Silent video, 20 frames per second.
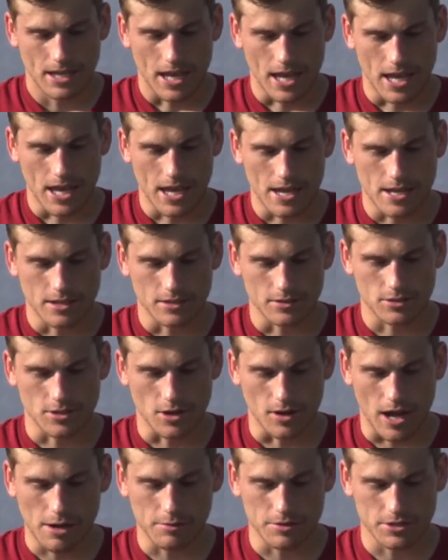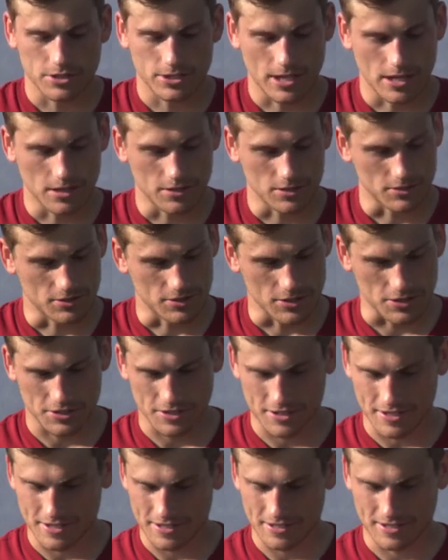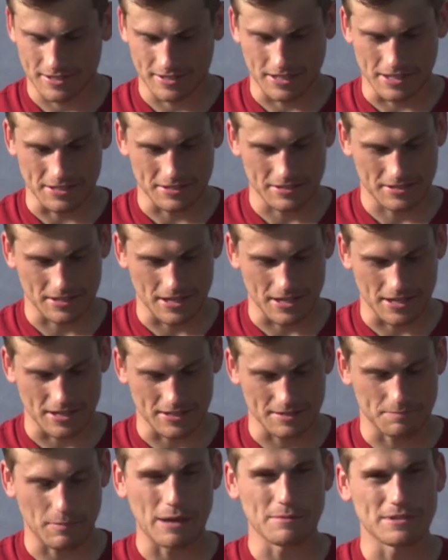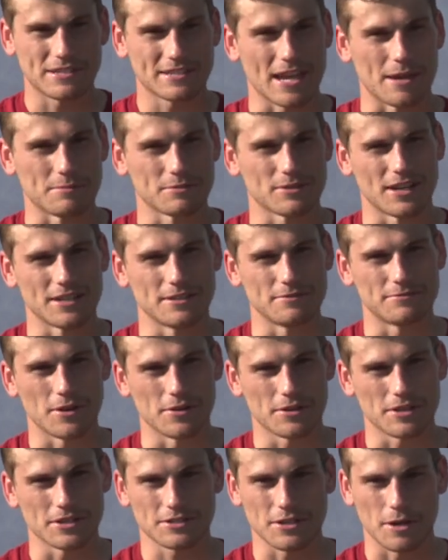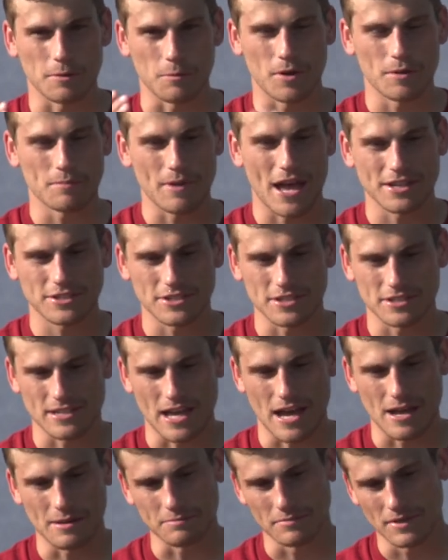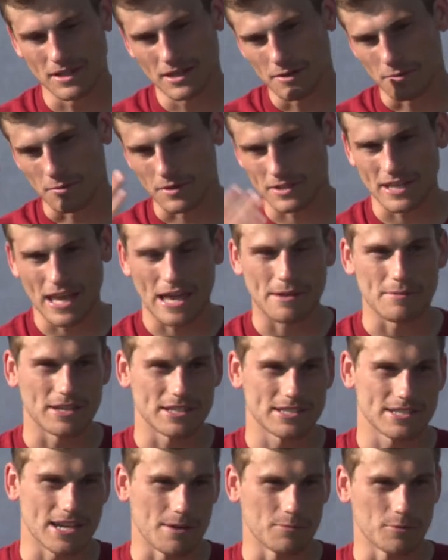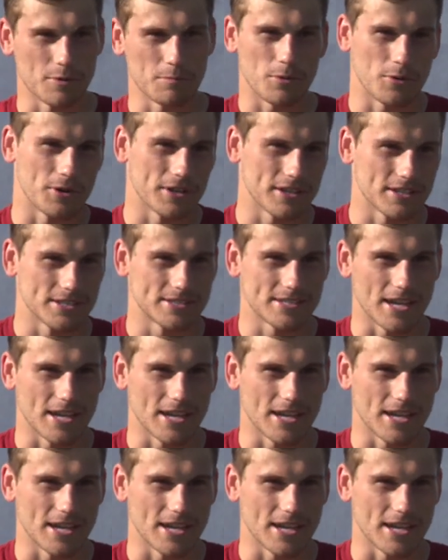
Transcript: and so I would say just it's, uh, it's baby steps, right? You focus on one match at a time, one game at a time, one point at a